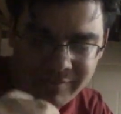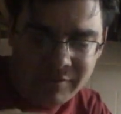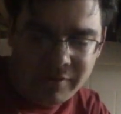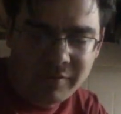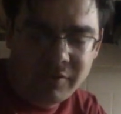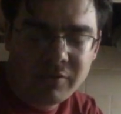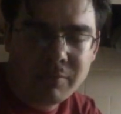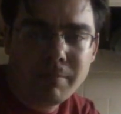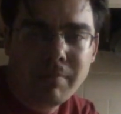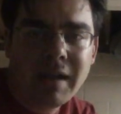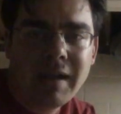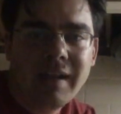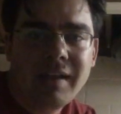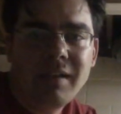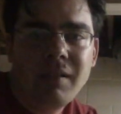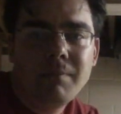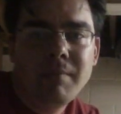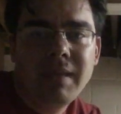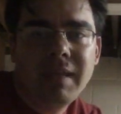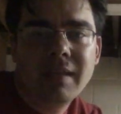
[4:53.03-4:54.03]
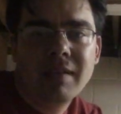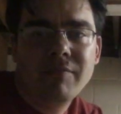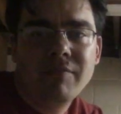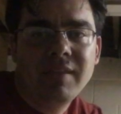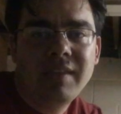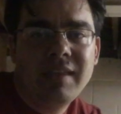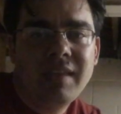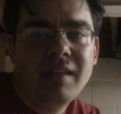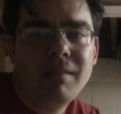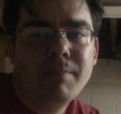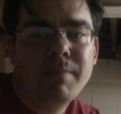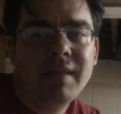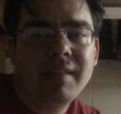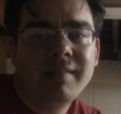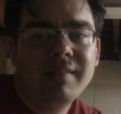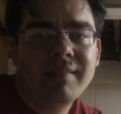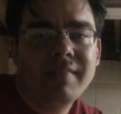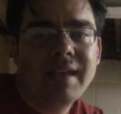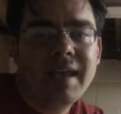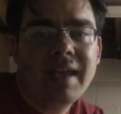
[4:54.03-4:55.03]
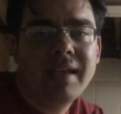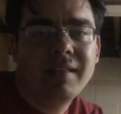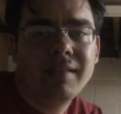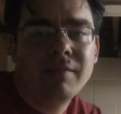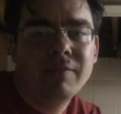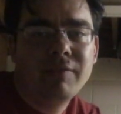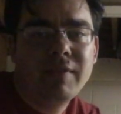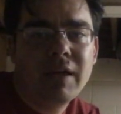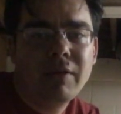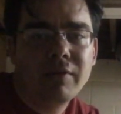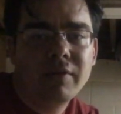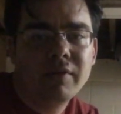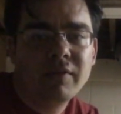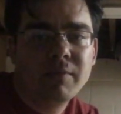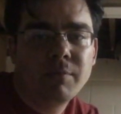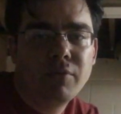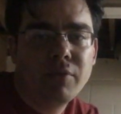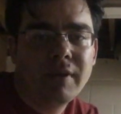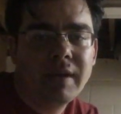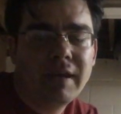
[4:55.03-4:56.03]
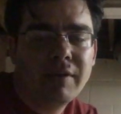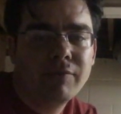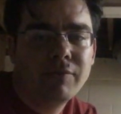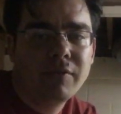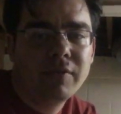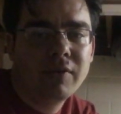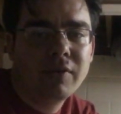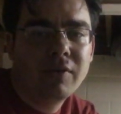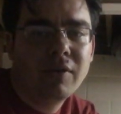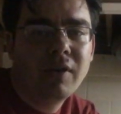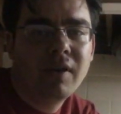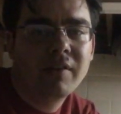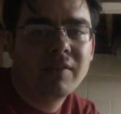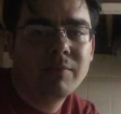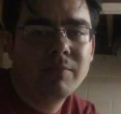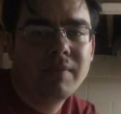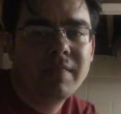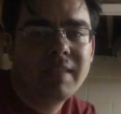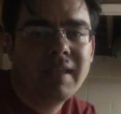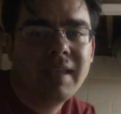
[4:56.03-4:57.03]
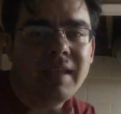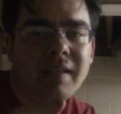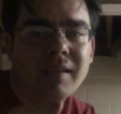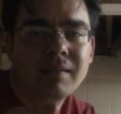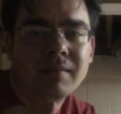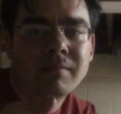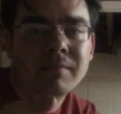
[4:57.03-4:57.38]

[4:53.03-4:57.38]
starts reminding me of the tidbits that falconers put out for their hawks when they